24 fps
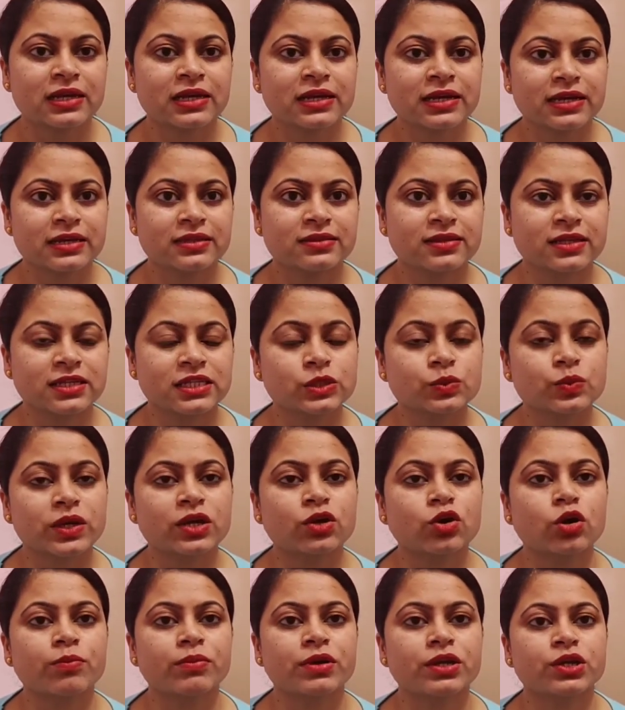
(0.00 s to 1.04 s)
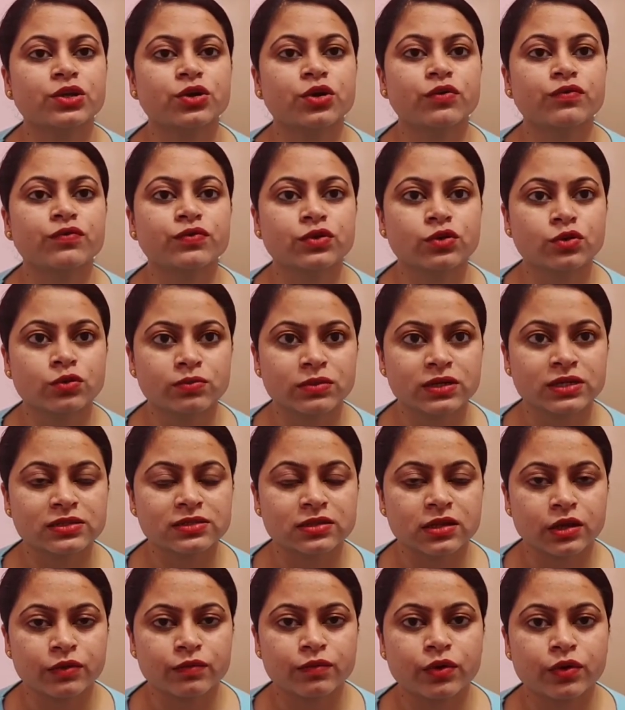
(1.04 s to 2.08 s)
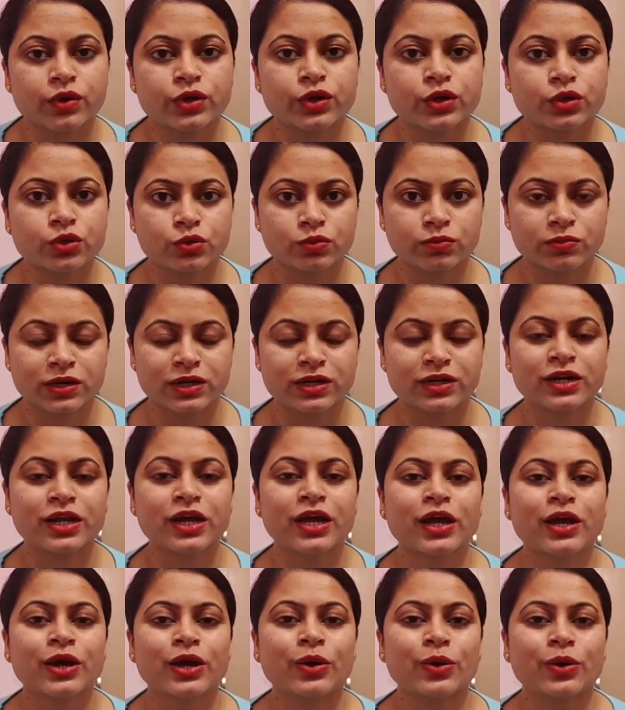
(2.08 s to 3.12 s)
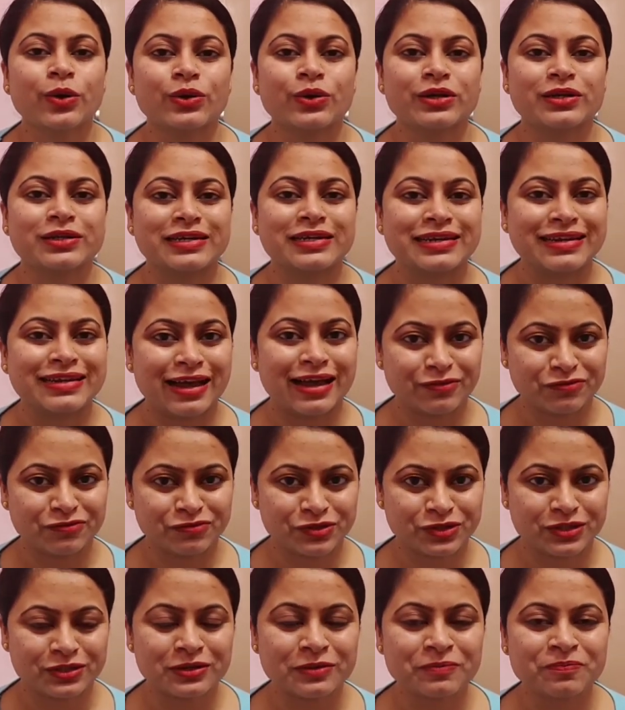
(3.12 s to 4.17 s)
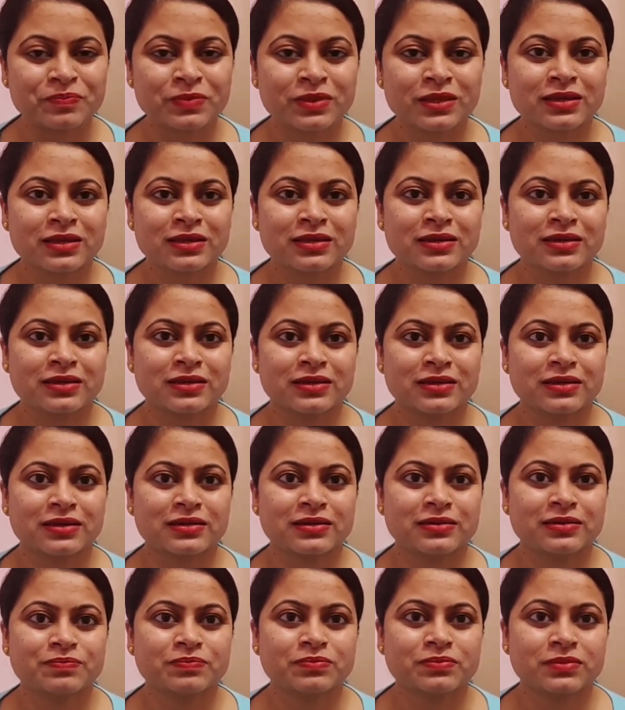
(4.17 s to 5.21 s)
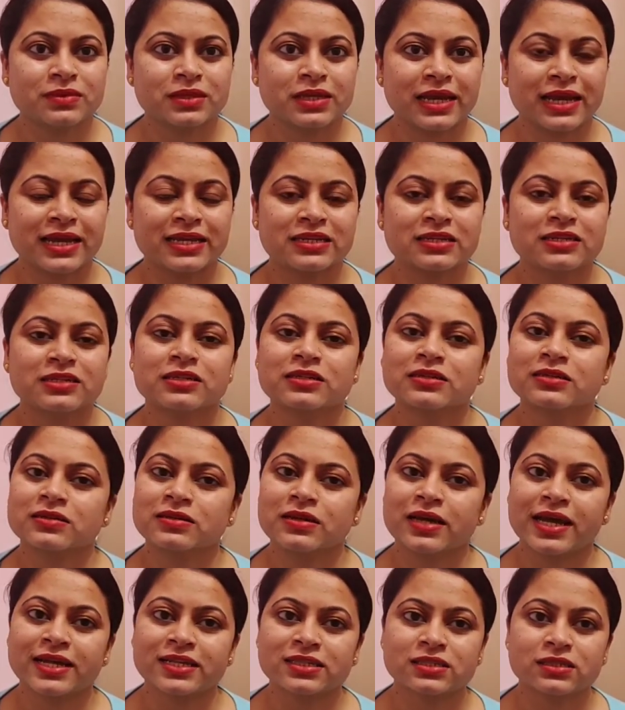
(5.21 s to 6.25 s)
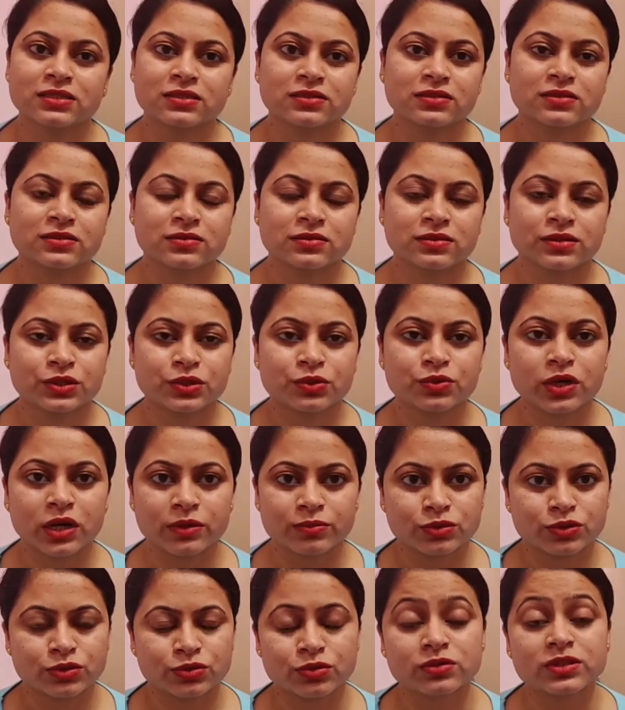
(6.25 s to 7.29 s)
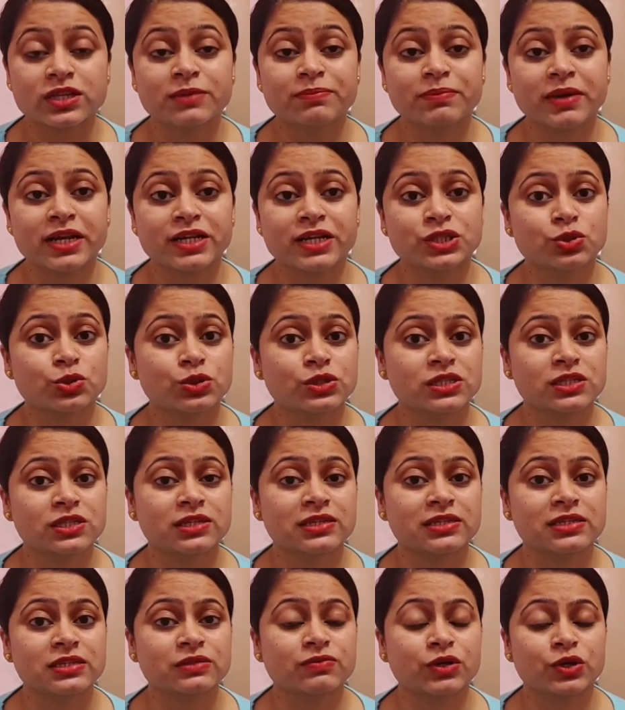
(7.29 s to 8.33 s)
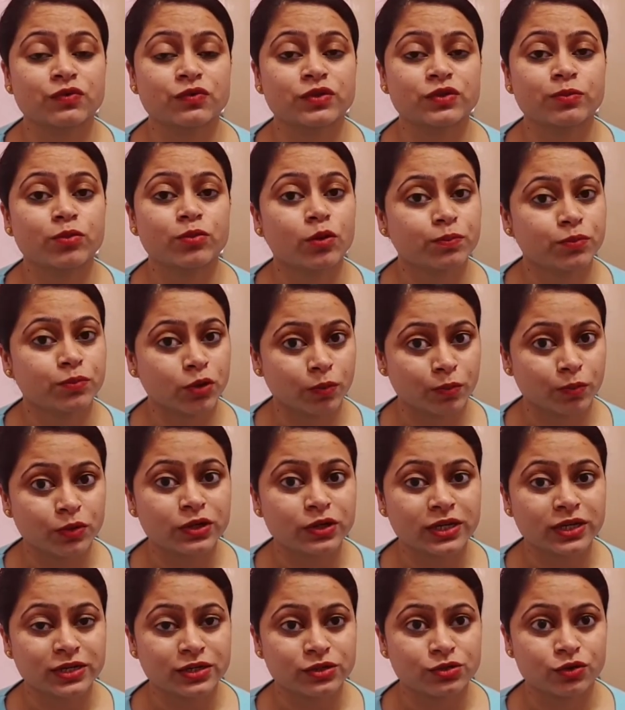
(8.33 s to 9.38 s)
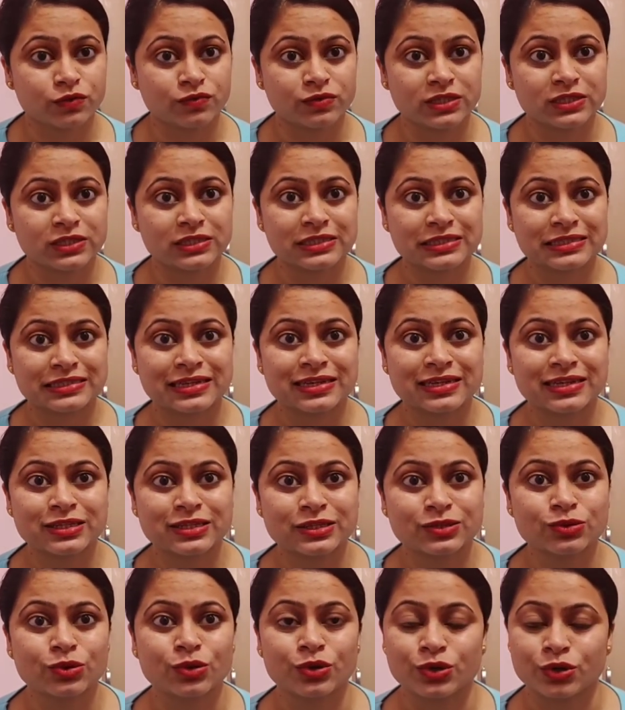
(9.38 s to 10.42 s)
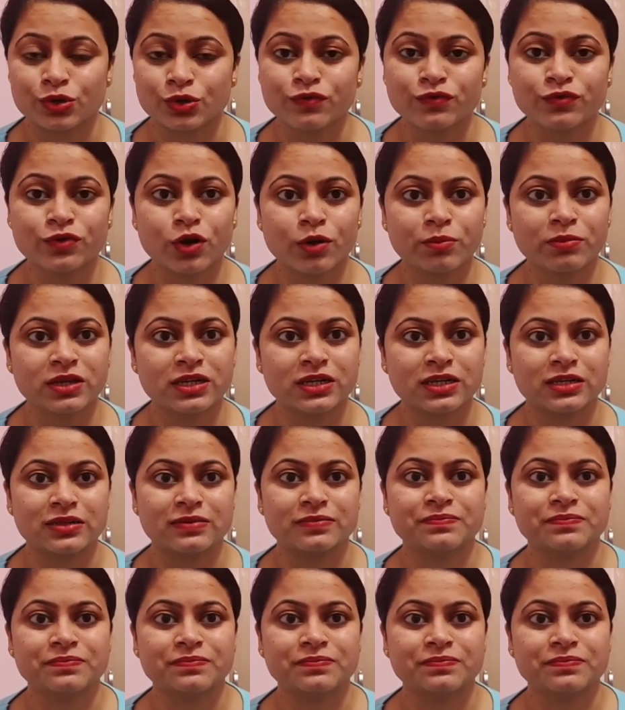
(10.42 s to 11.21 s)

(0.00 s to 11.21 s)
In this way, comedy of humors evoke humor or laughter, and as you come to know that Ben Jonson is one of the proponents of this sort of comedy.